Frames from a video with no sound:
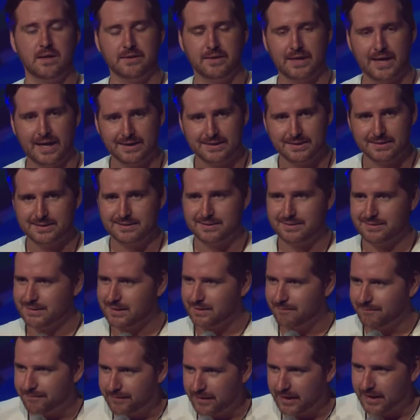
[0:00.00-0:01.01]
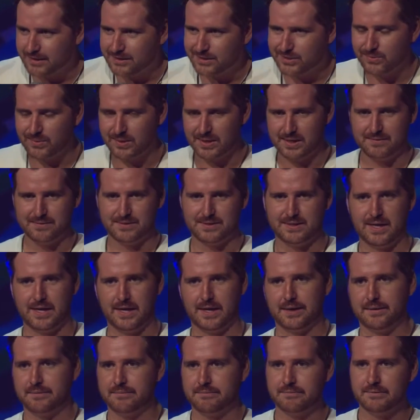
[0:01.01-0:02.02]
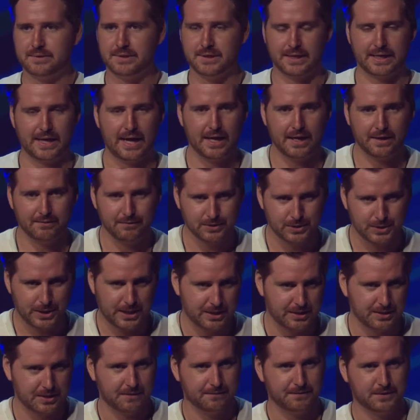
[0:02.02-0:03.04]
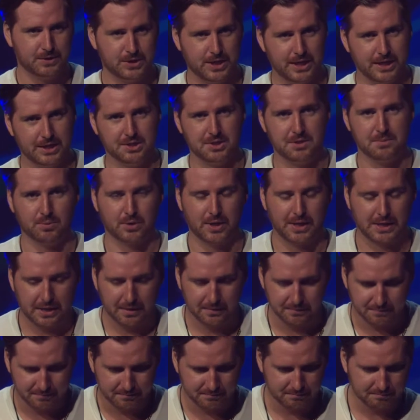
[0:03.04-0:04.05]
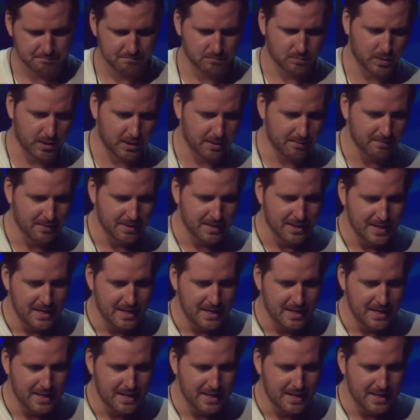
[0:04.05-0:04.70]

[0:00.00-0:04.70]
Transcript: That's a fancy way of saying you can't ever change it. If you change it, you break it, right?